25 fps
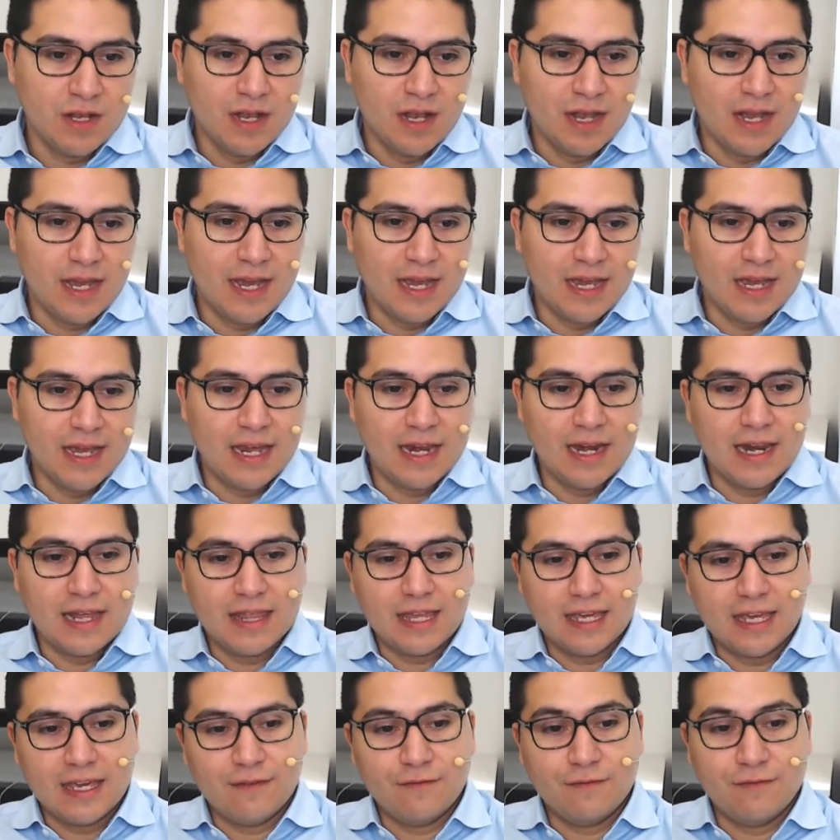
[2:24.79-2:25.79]
And I
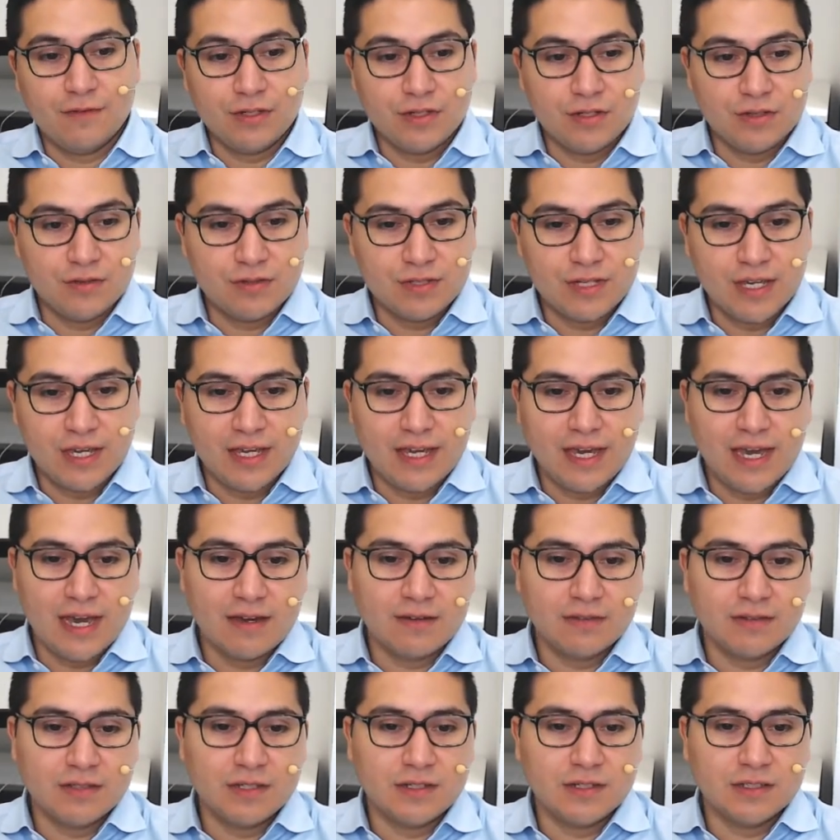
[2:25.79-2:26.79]
think if we do take
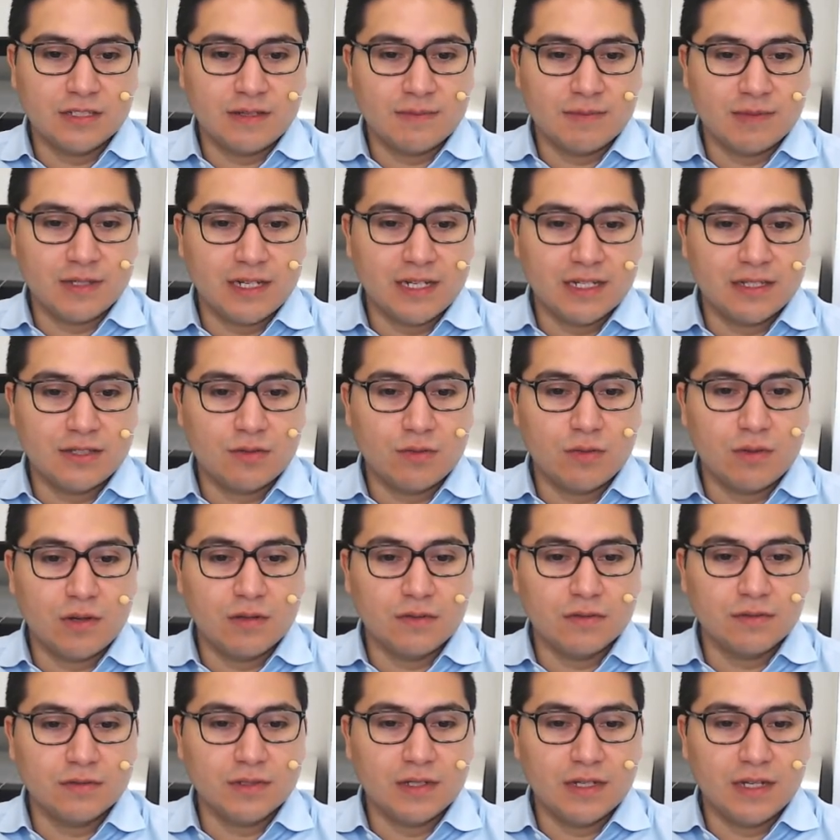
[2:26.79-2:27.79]
out something like
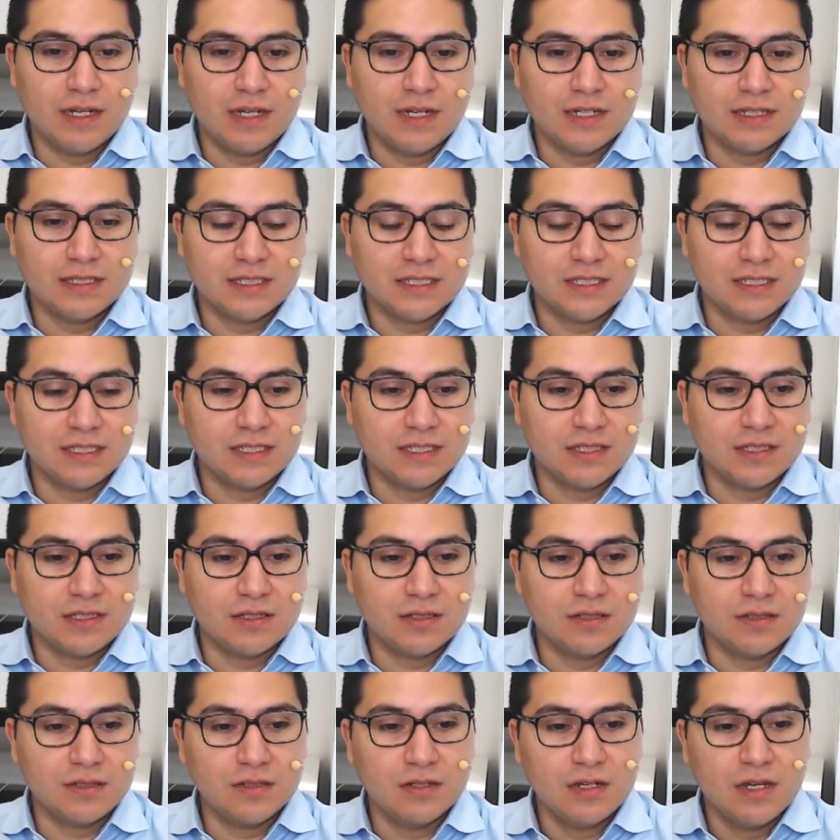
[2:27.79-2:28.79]

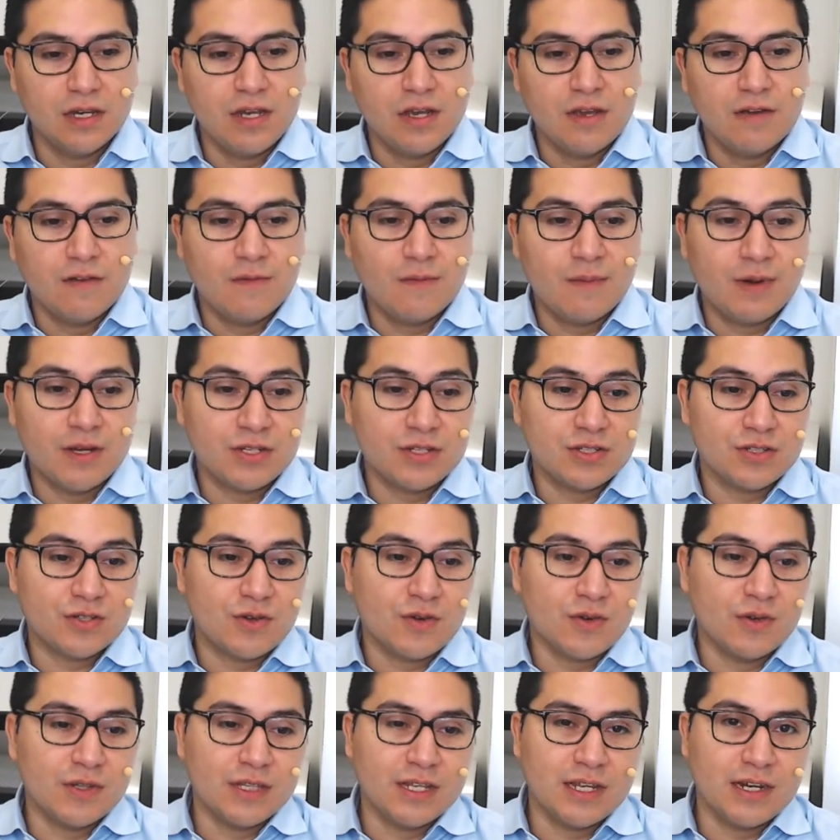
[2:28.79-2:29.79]
1262, we might just go
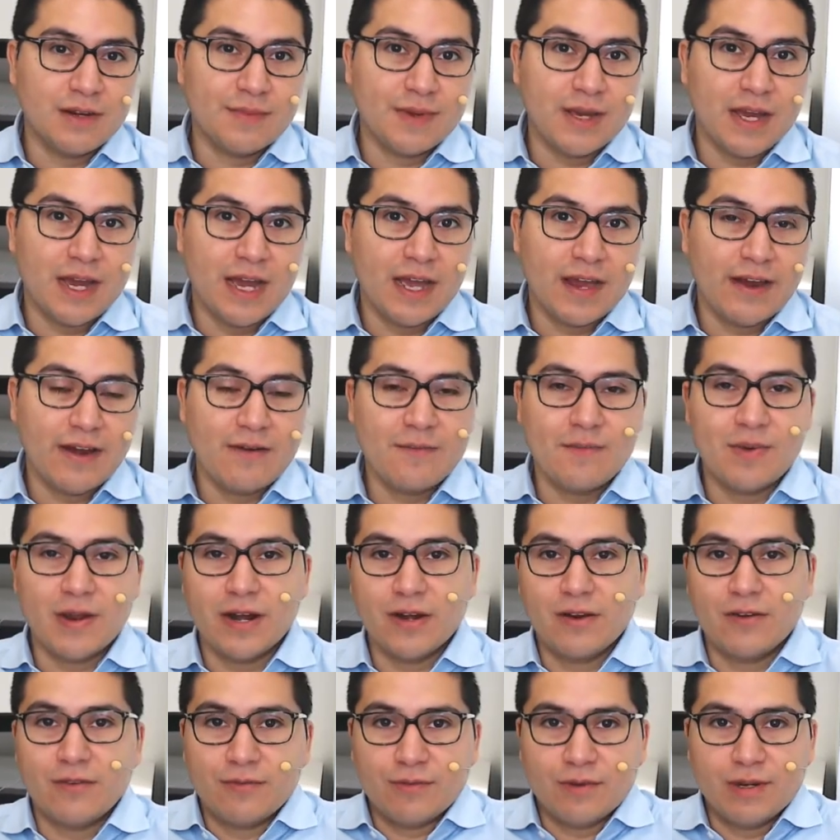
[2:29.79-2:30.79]
a little bit higher, but I
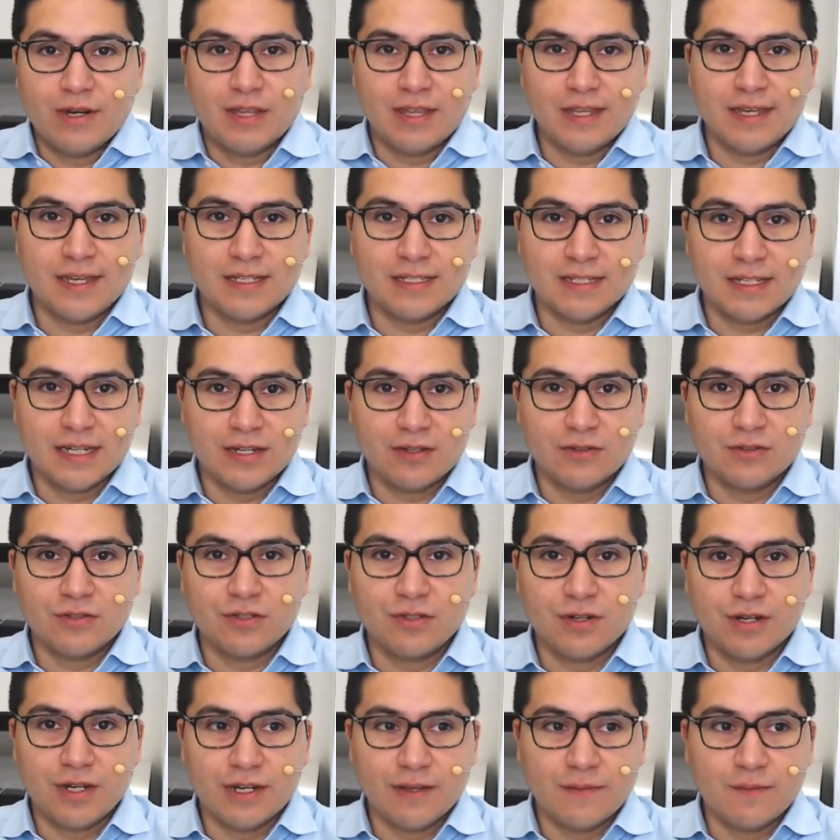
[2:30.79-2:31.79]
don't really think it's going to go
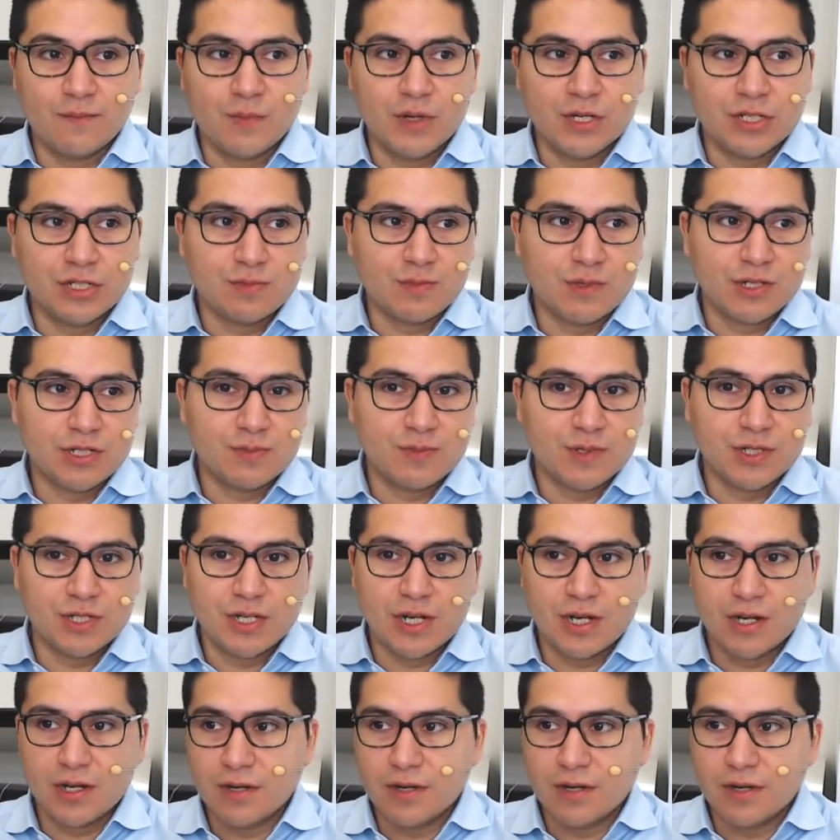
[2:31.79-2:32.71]
trading much higher.